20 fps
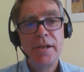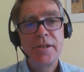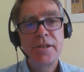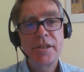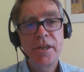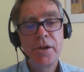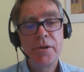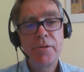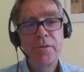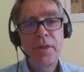
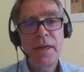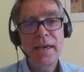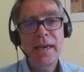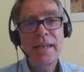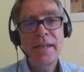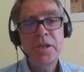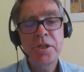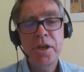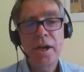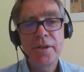So they
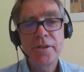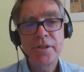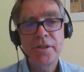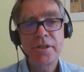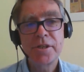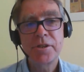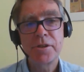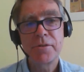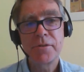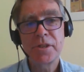get a chance
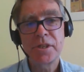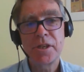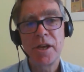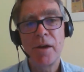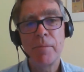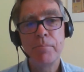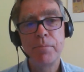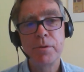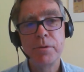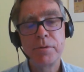to sort of
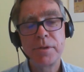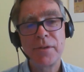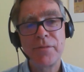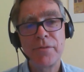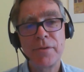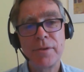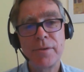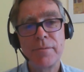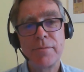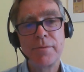sample
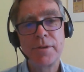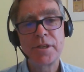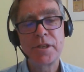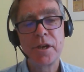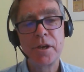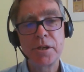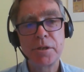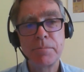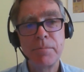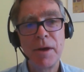different
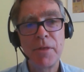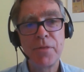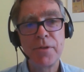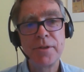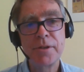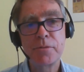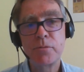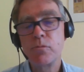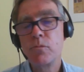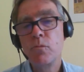research
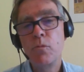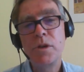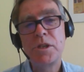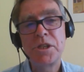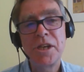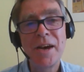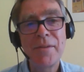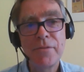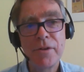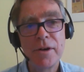methods,
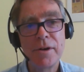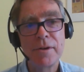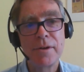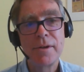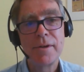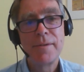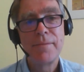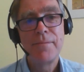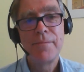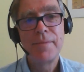whichever
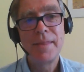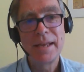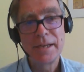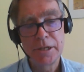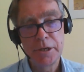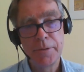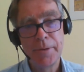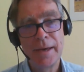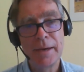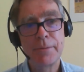they're
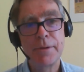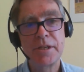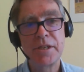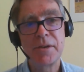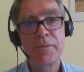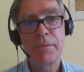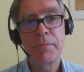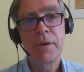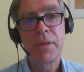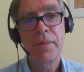doing,
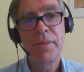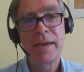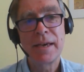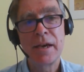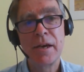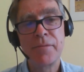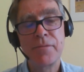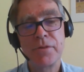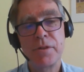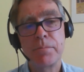whether they're
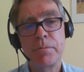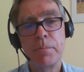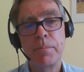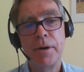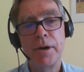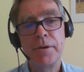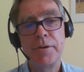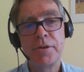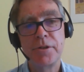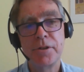going for the
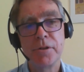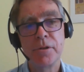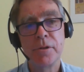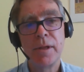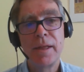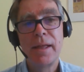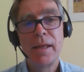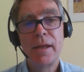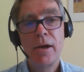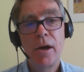proposal
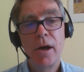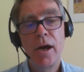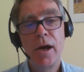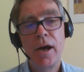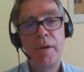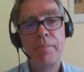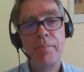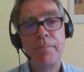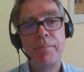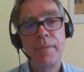
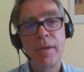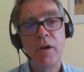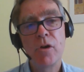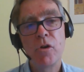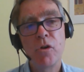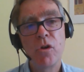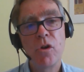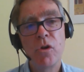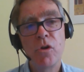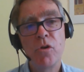
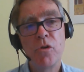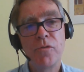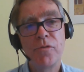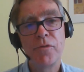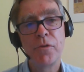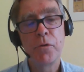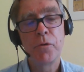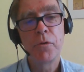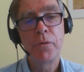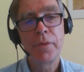or
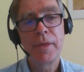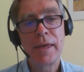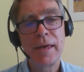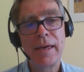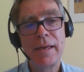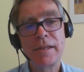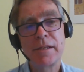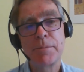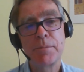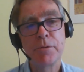for
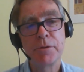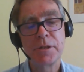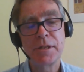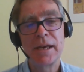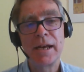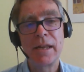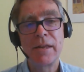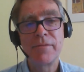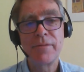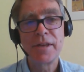the small
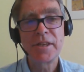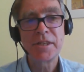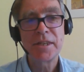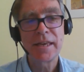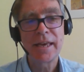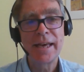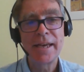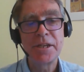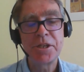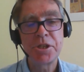scale
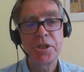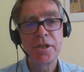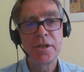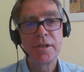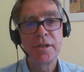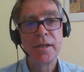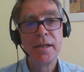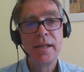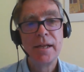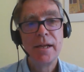
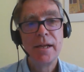investigation.